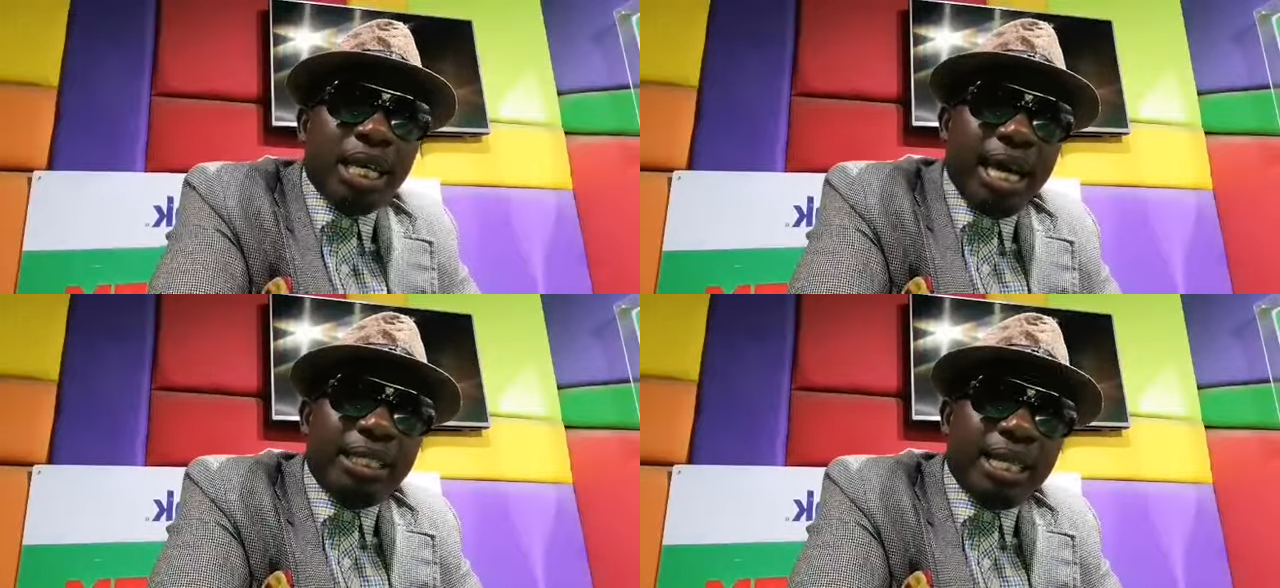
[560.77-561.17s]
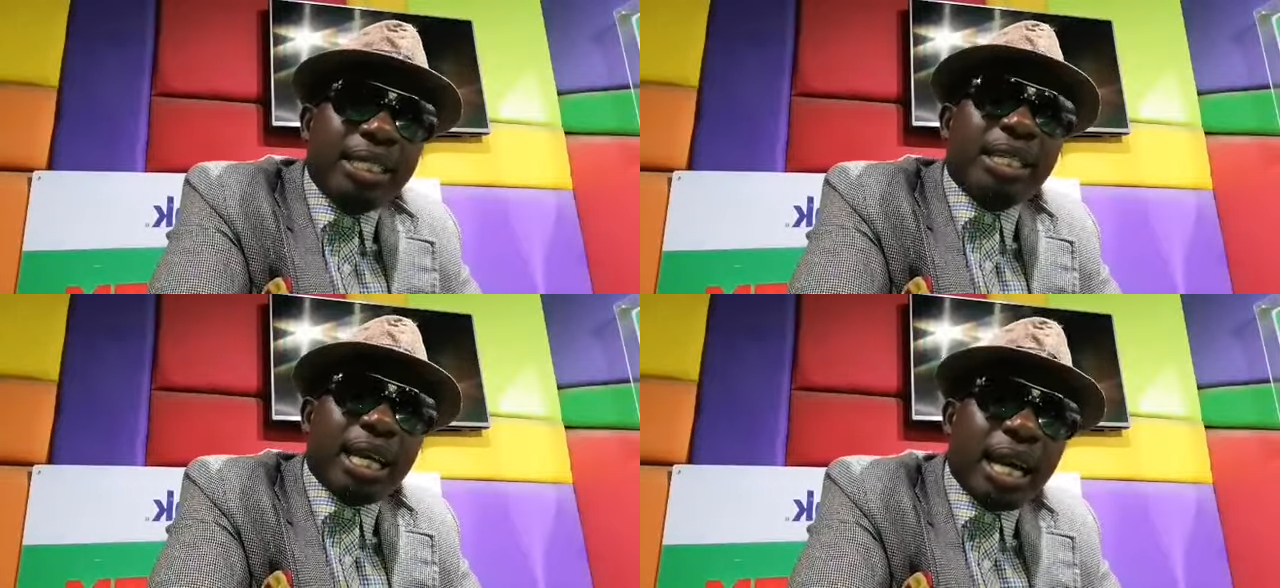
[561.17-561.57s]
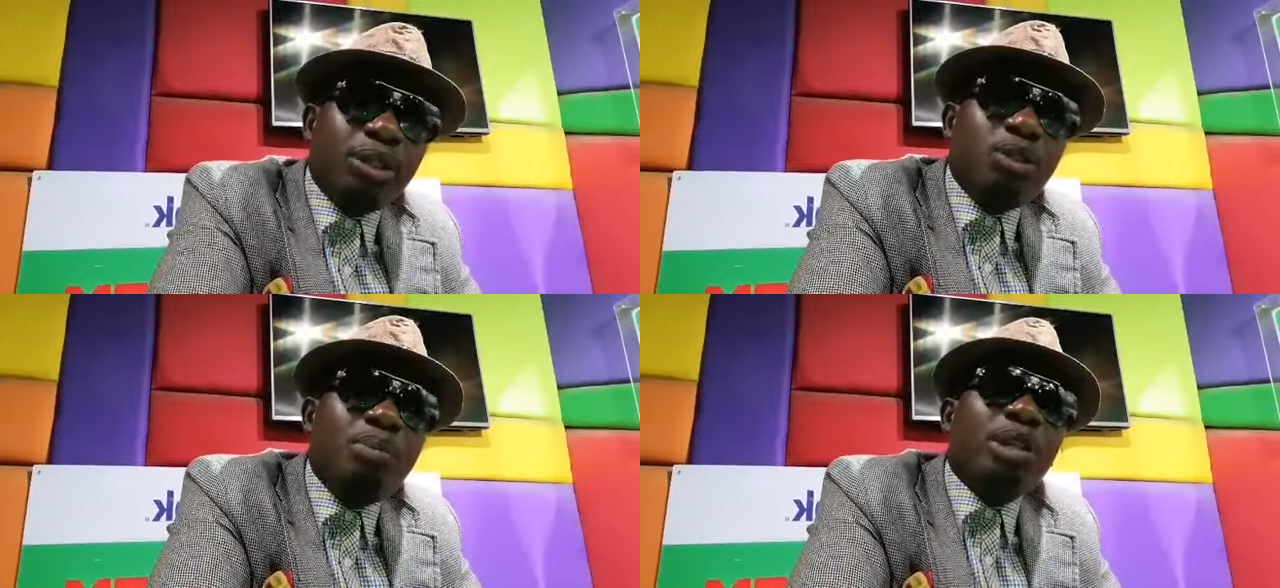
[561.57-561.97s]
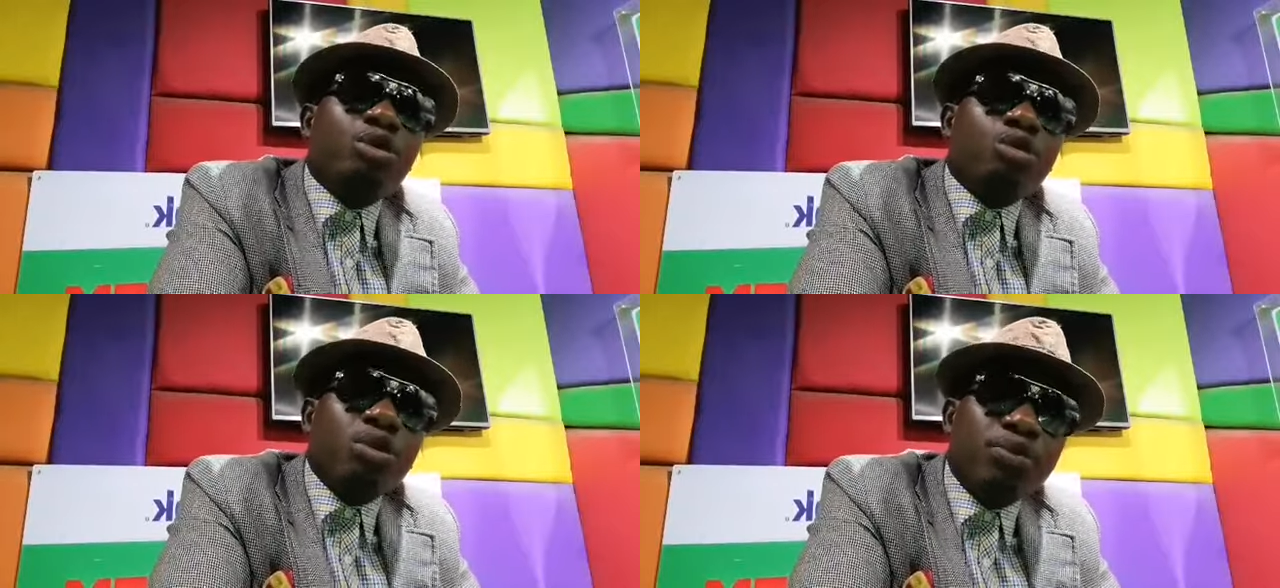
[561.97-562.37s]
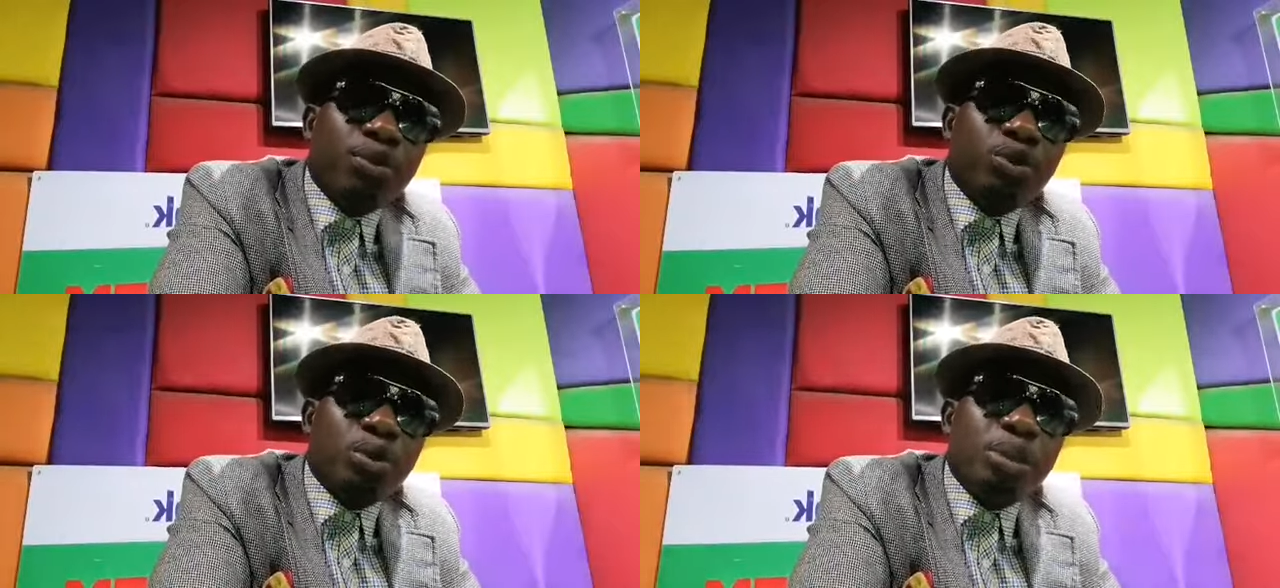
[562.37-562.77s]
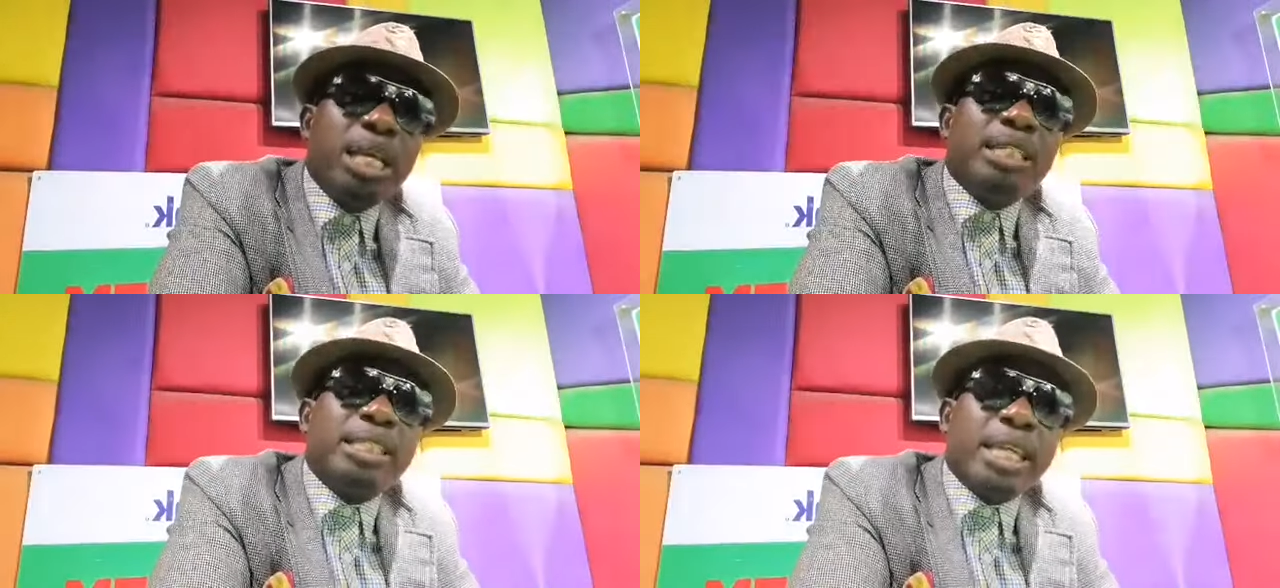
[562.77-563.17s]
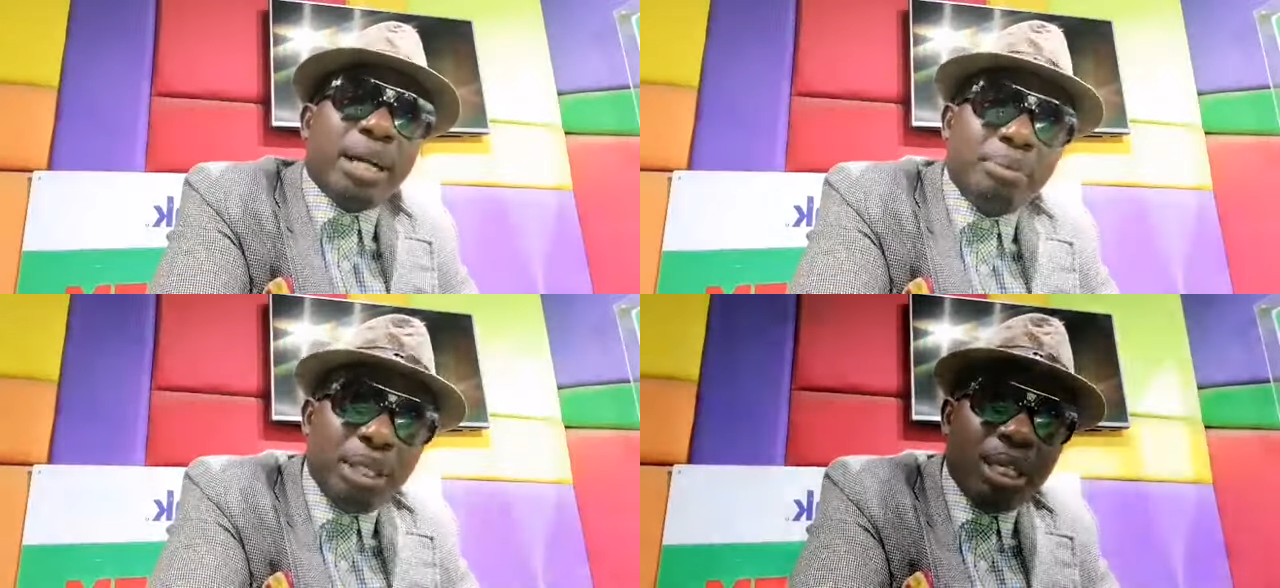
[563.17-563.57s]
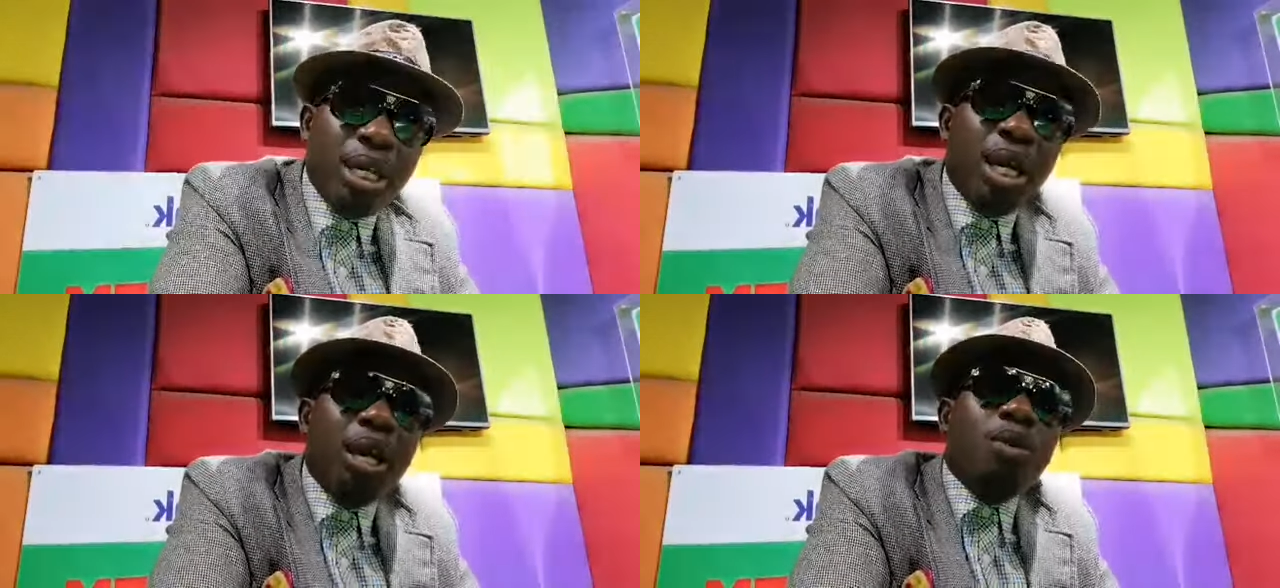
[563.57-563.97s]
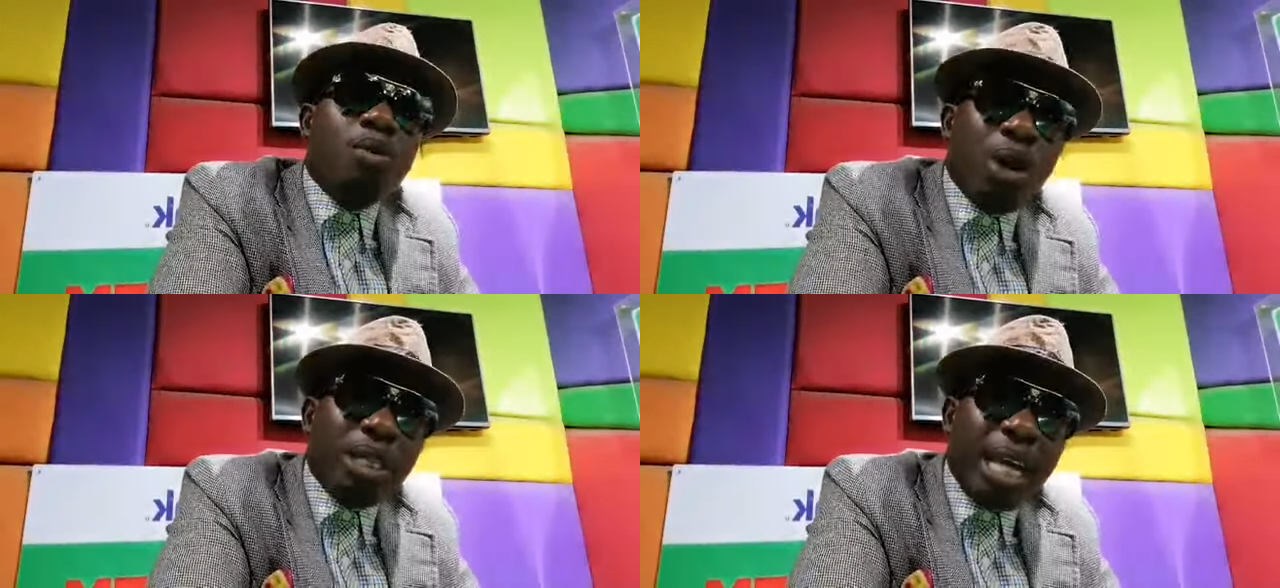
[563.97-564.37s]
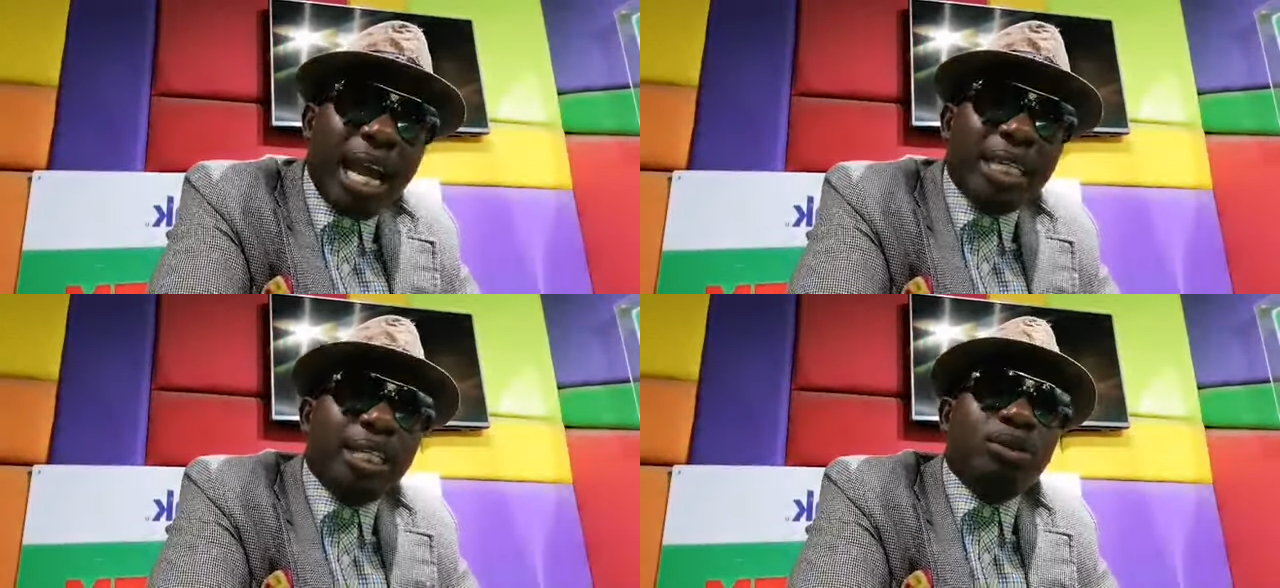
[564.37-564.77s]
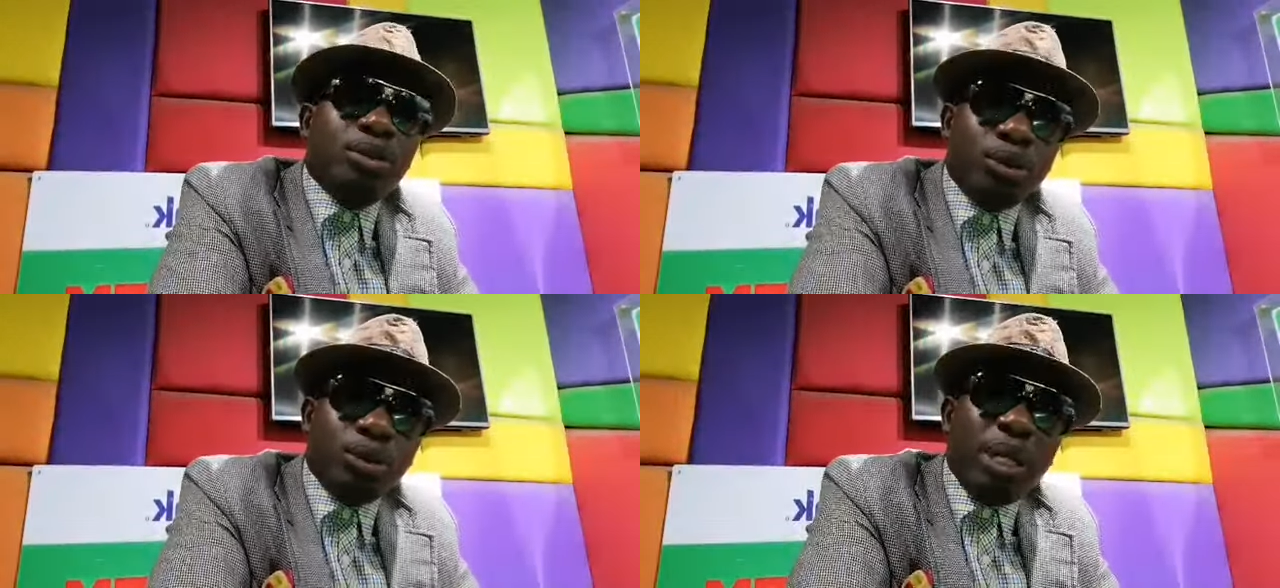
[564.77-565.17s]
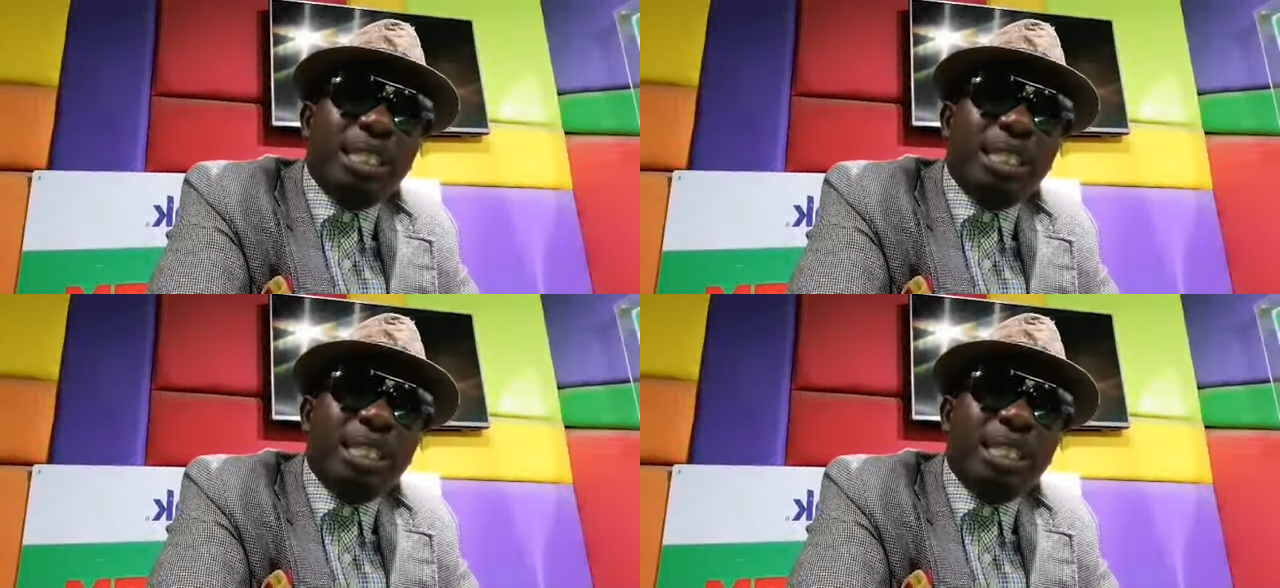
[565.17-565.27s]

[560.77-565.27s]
And he says, can you be truthful to me and tell me what I need to know?